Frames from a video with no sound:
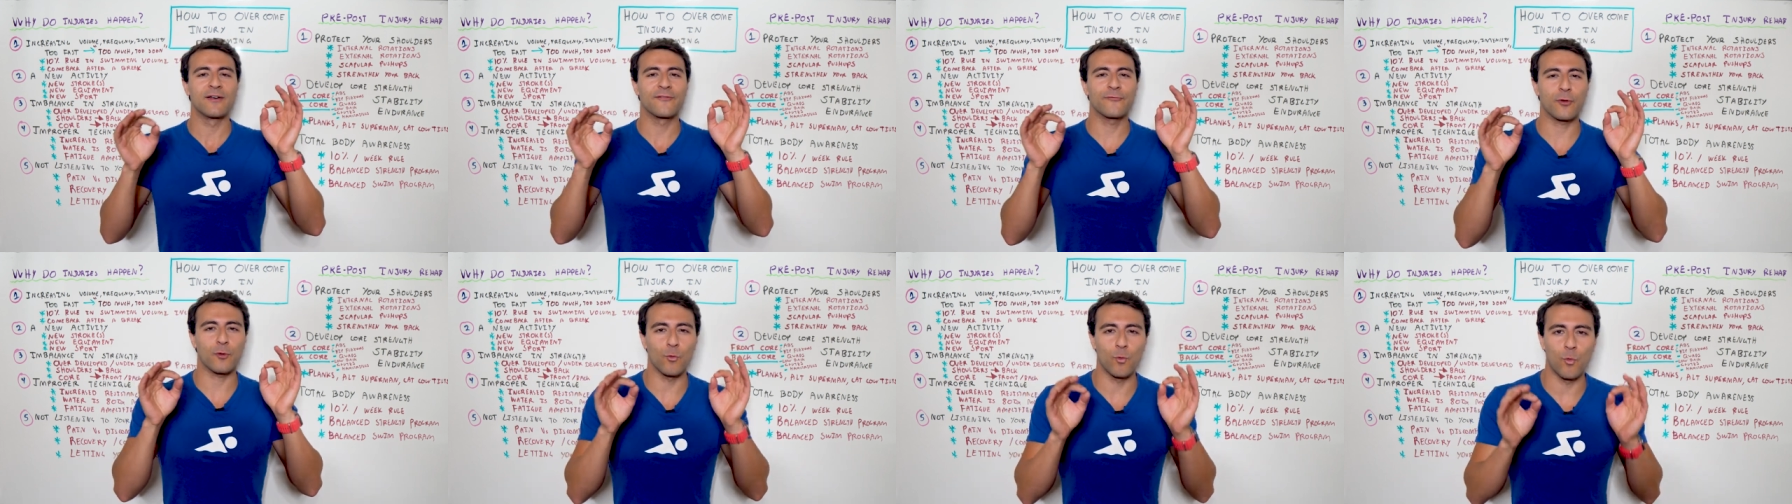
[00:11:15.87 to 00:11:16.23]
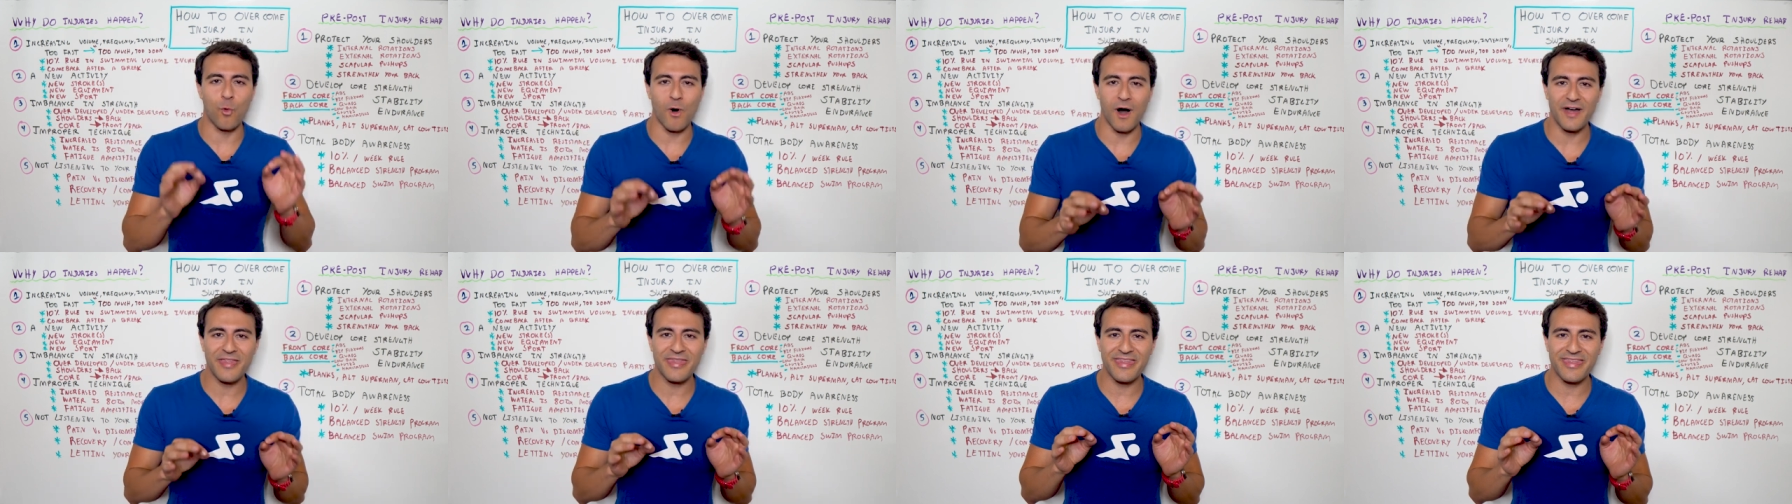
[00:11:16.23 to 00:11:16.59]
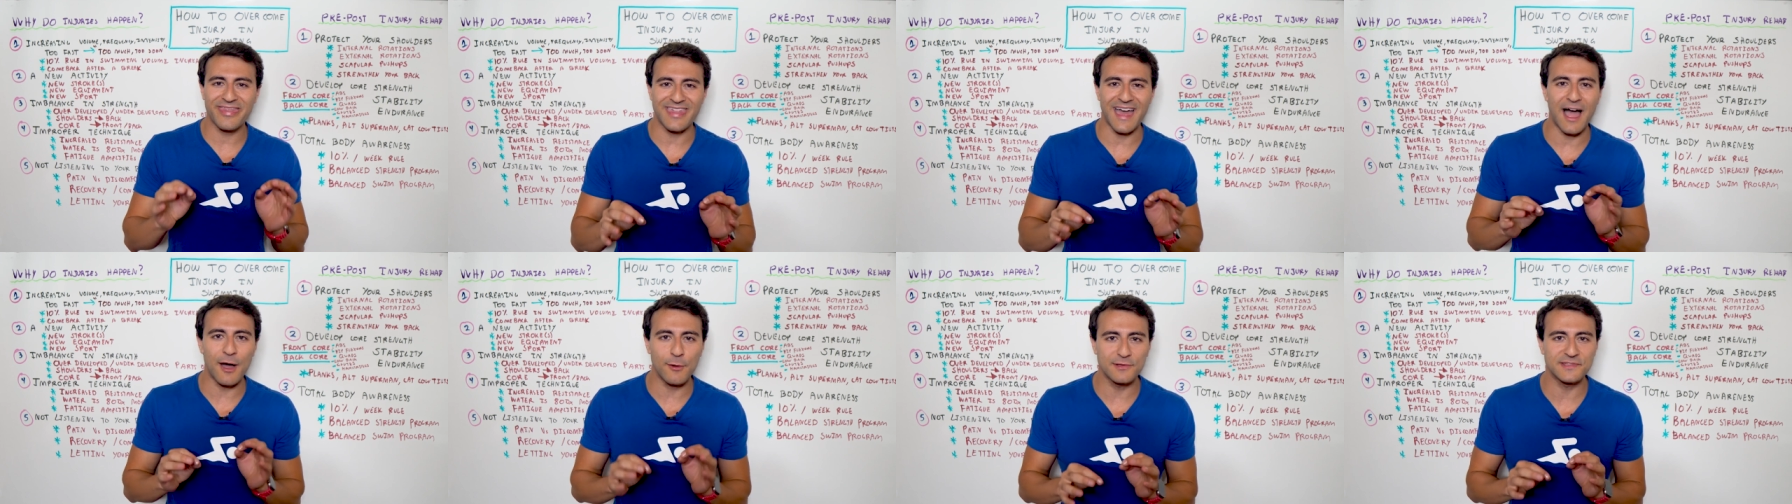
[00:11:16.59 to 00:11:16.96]
for
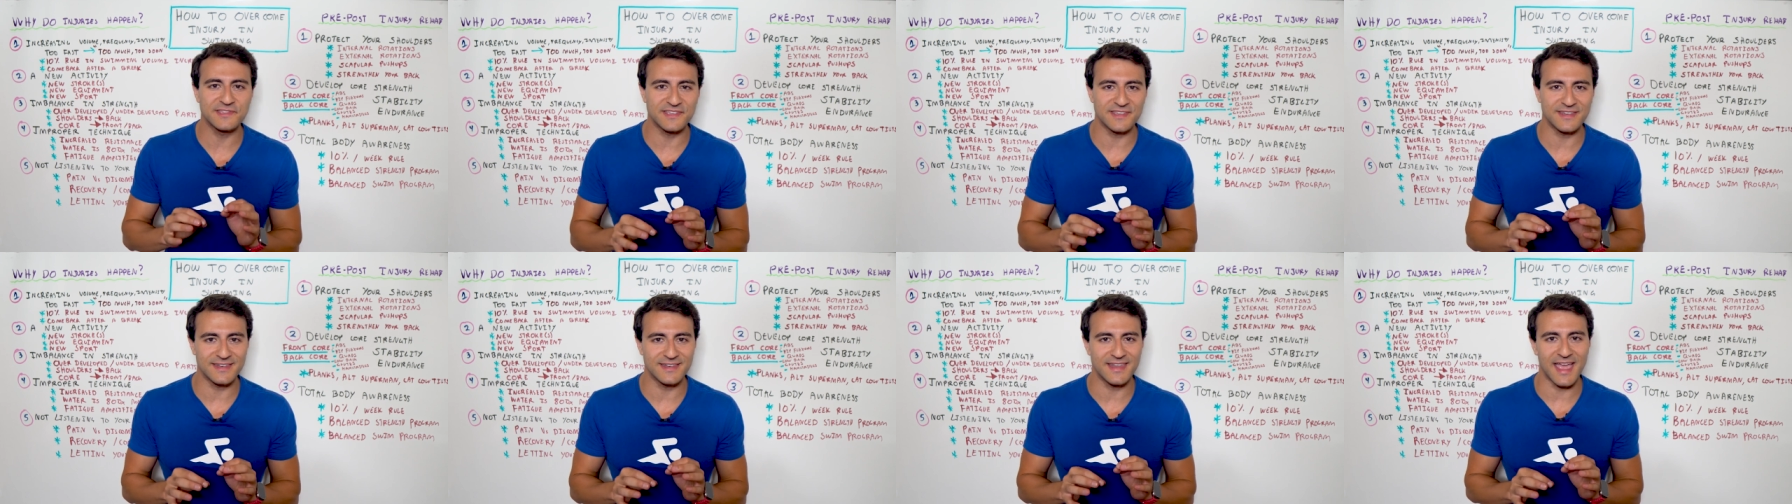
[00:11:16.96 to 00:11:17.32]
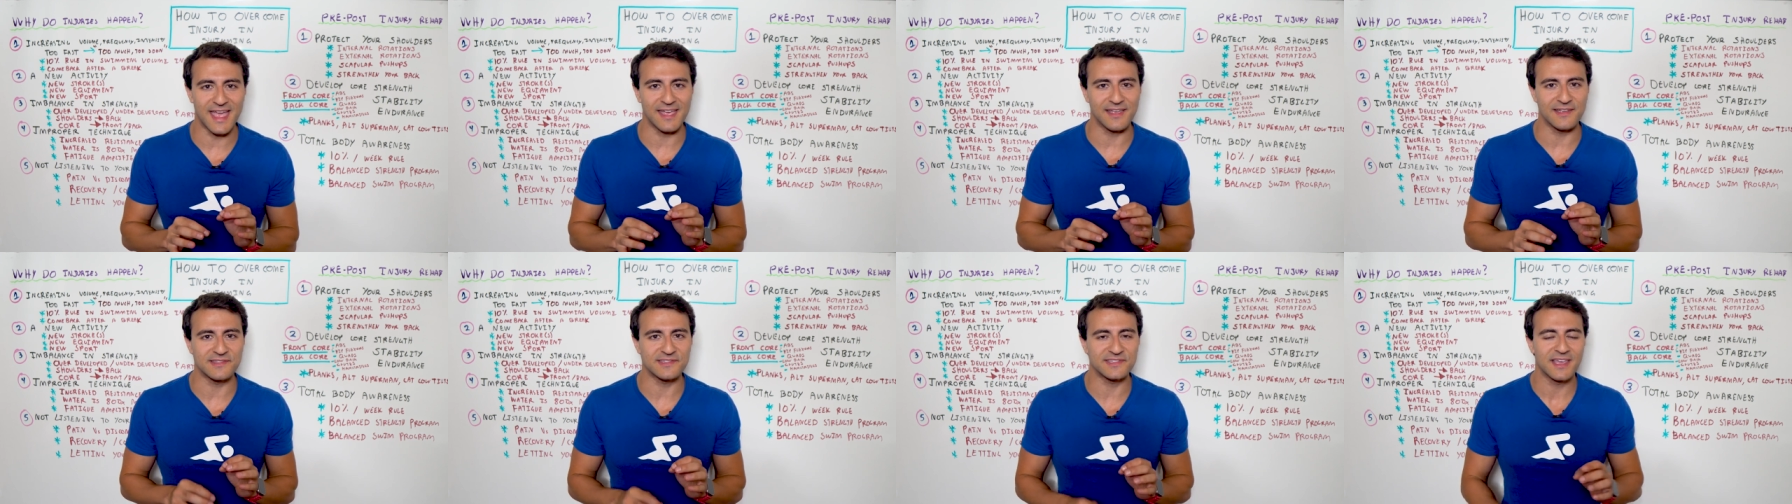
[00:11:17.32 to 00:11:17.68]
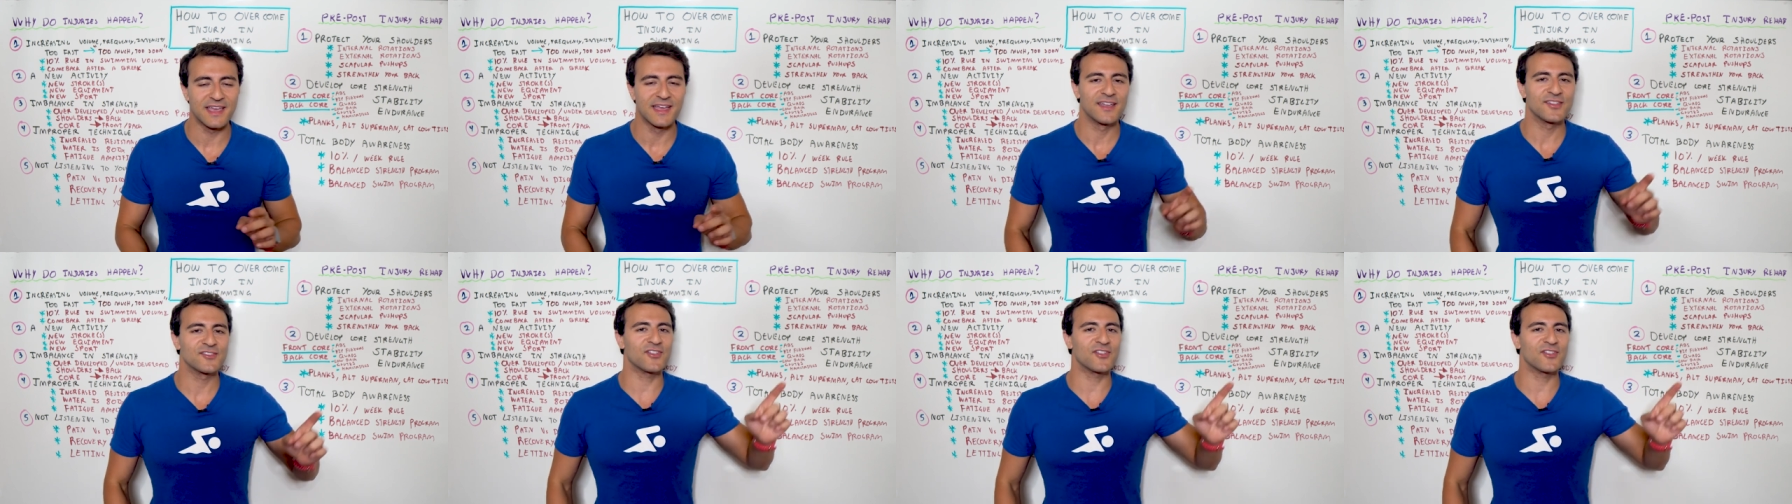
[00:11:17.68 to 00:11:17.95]
1,000 days,